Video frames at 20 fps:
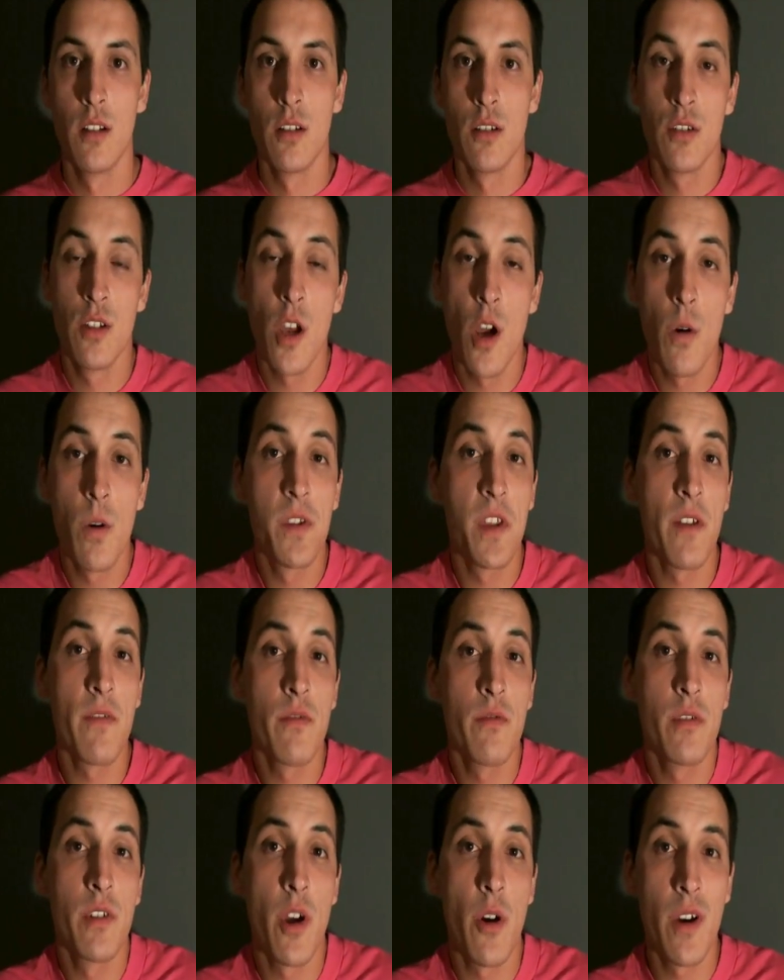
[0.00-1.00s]
So, with
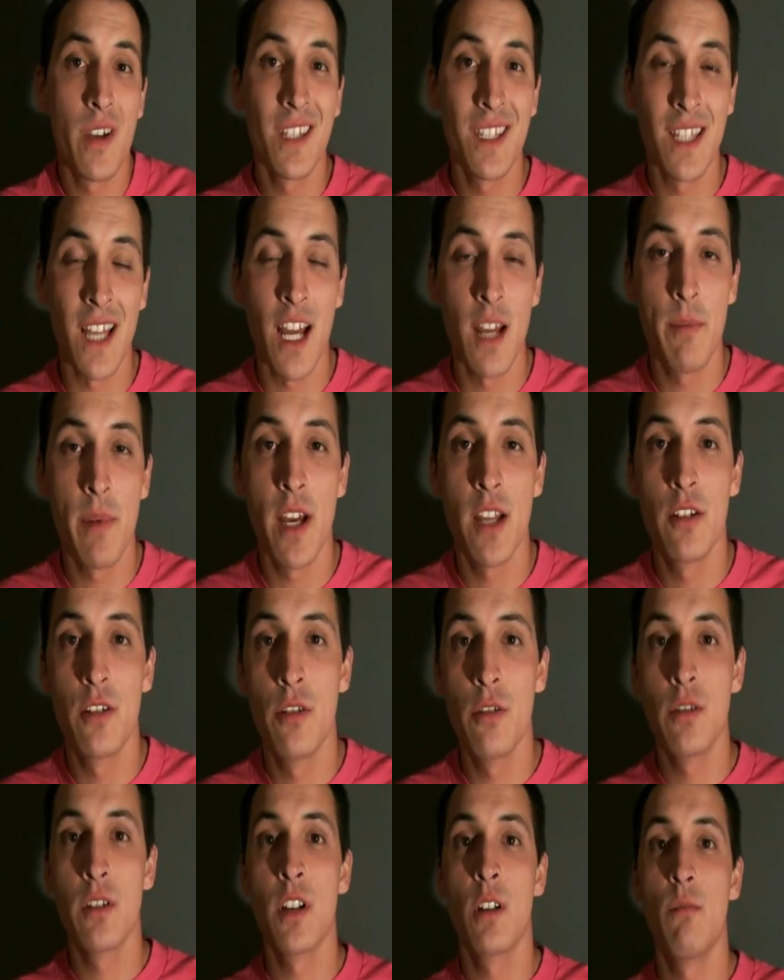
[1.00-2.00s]
everyone knowing that the iPad
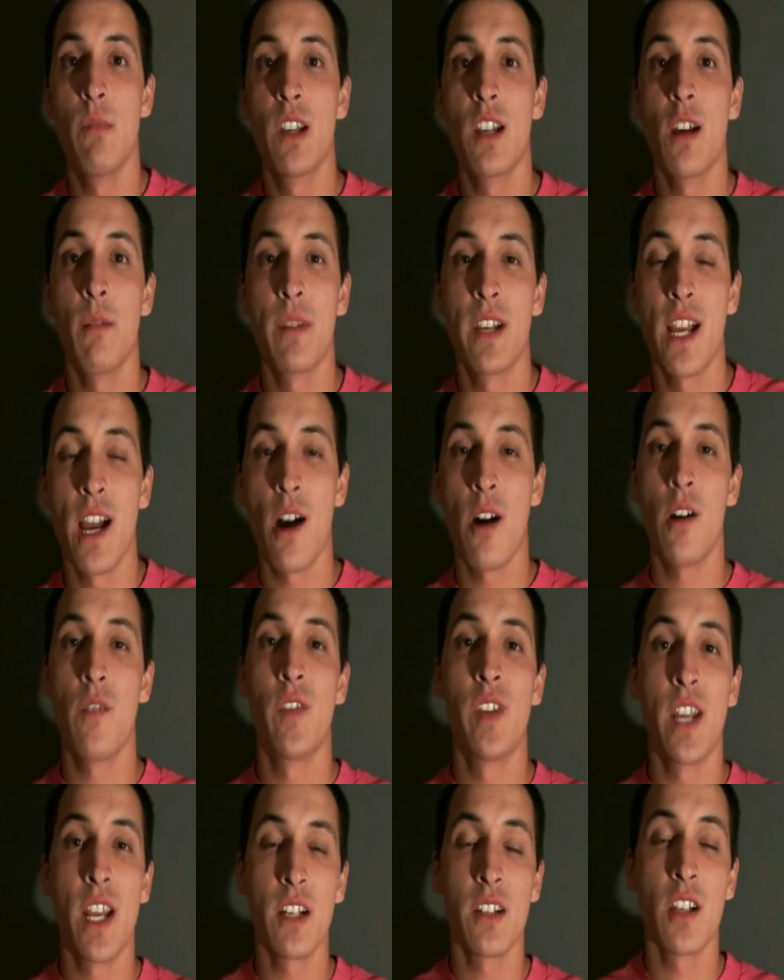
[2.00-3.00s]
2 is going to be coming out in
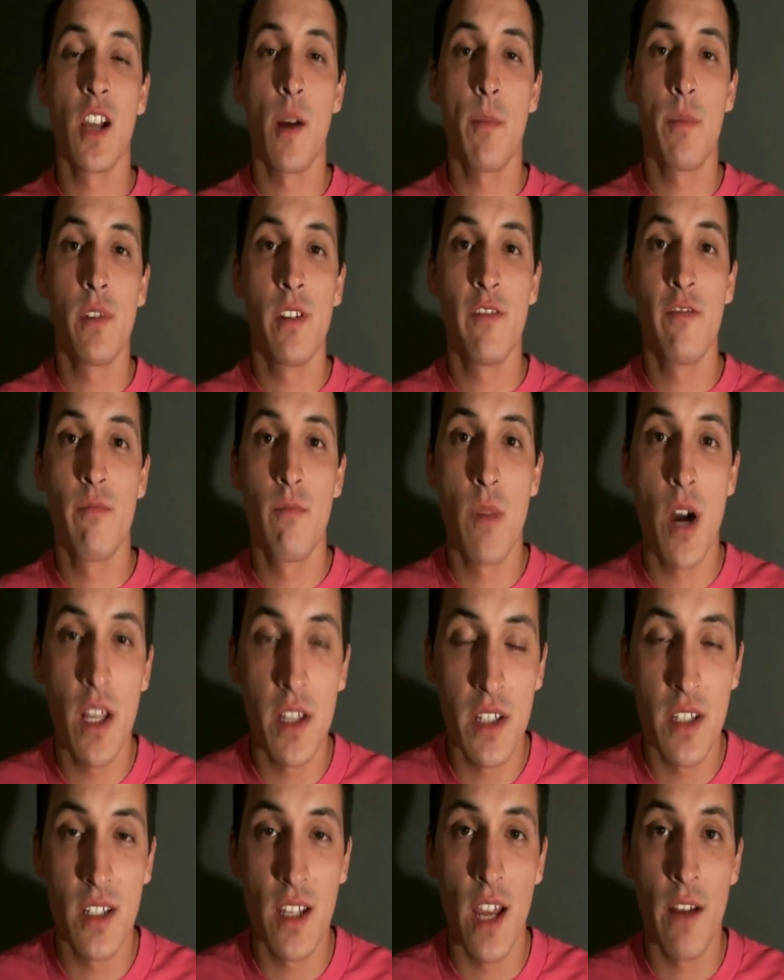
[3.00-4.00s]
the next couple of
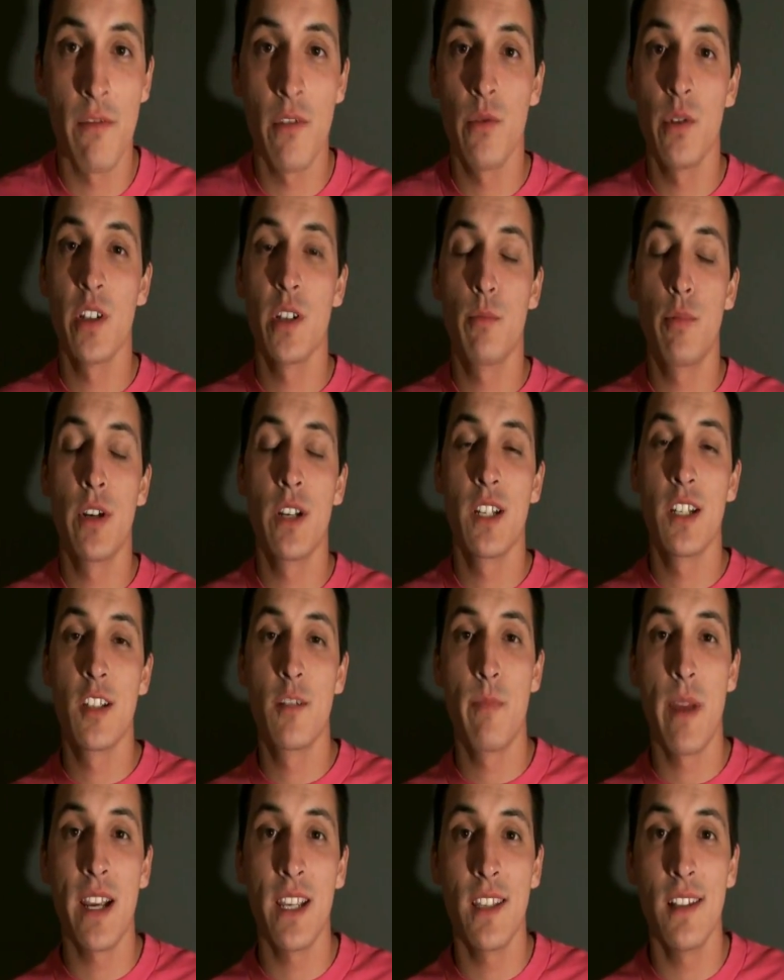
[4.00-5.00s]
months, everyone is putting
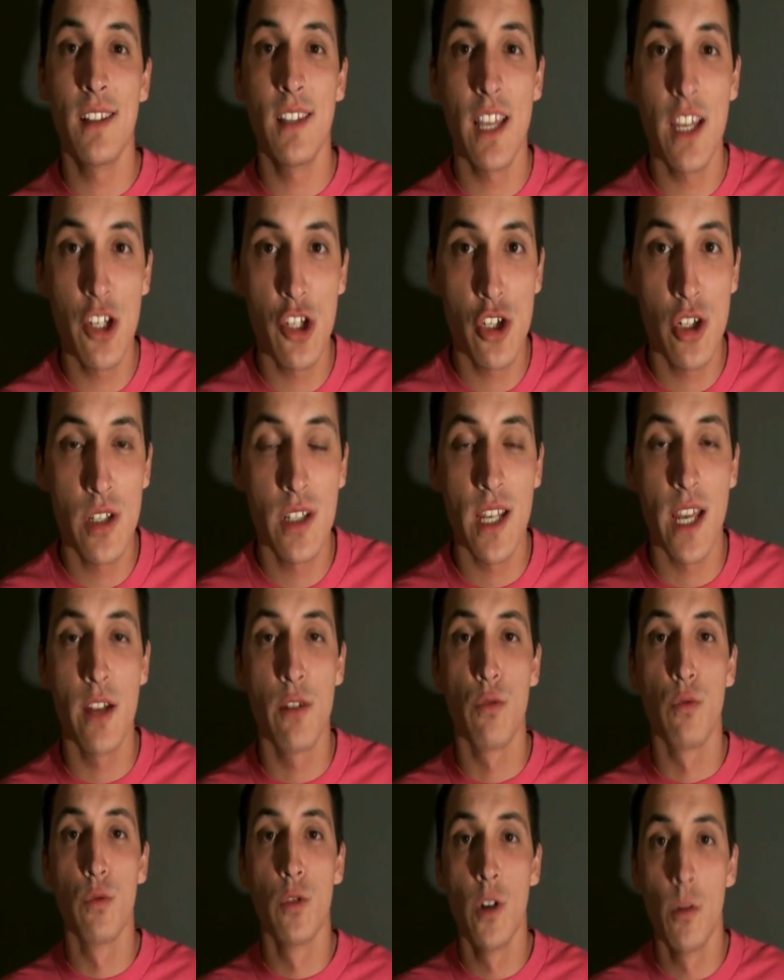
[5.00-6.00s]
speculations
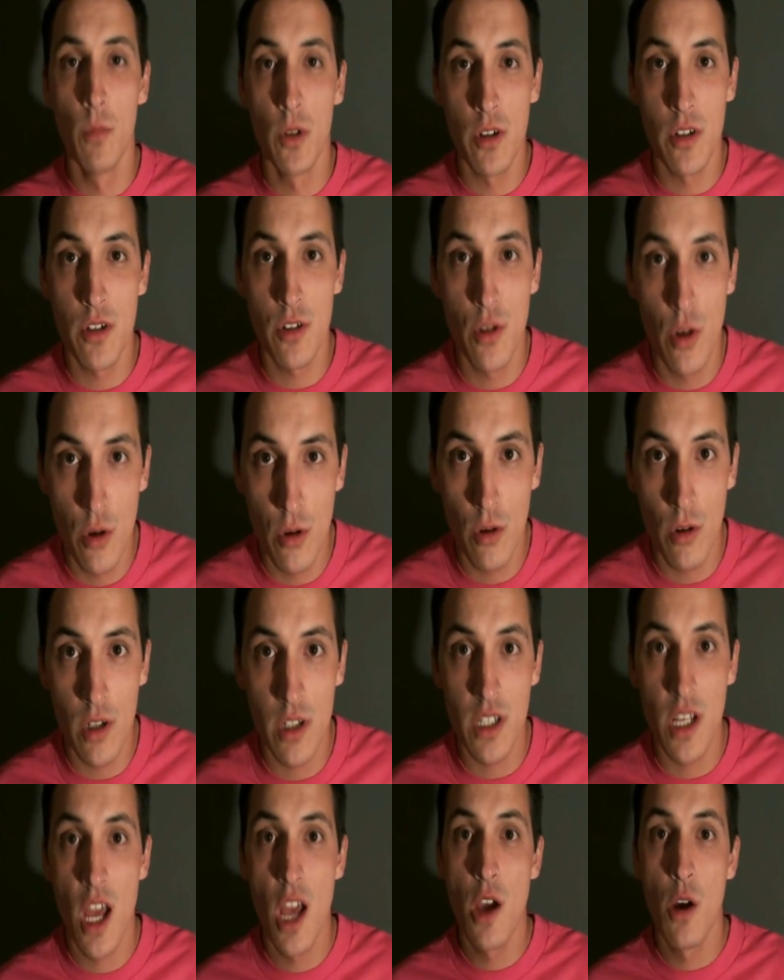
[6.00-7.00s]
and rumors
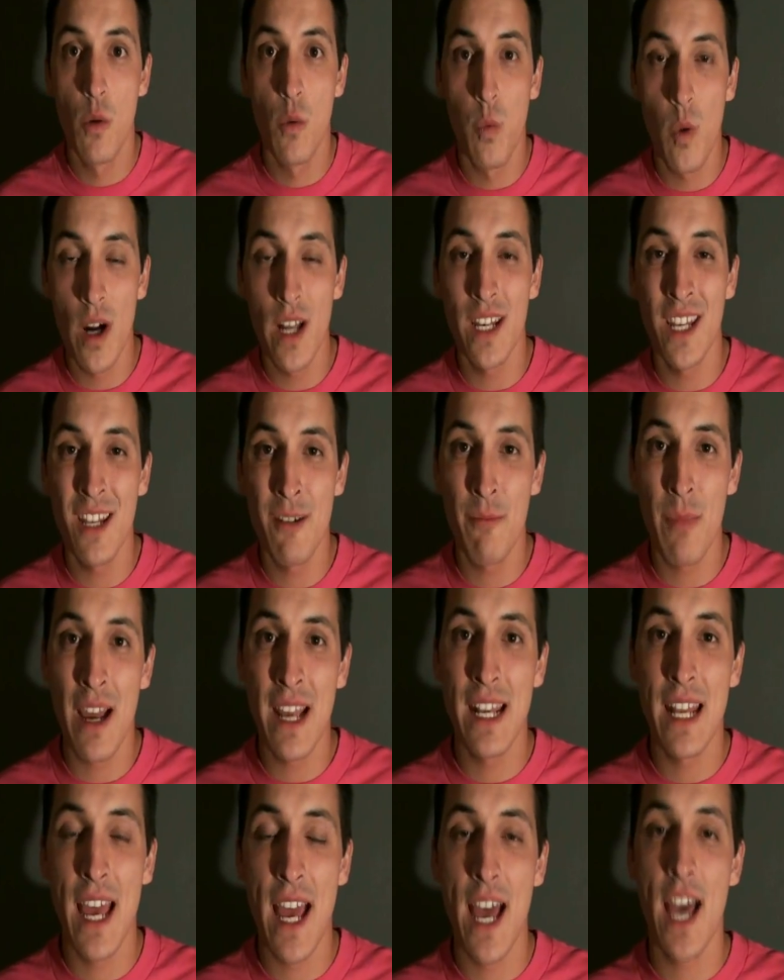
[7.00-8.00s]
towards what it
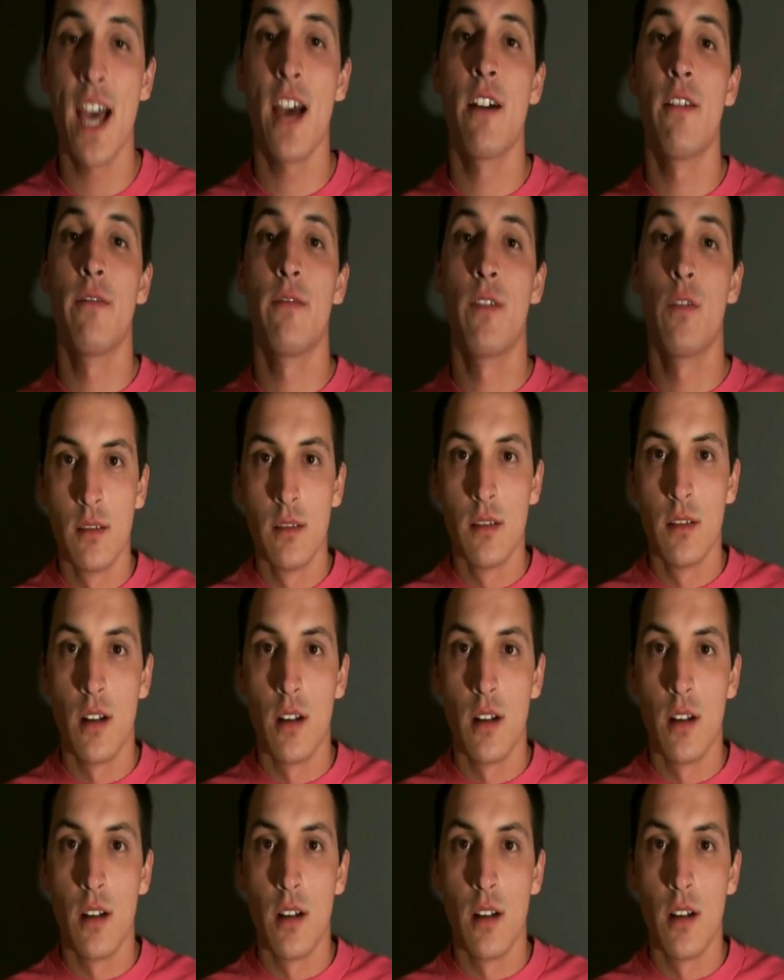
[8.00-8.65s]
might have.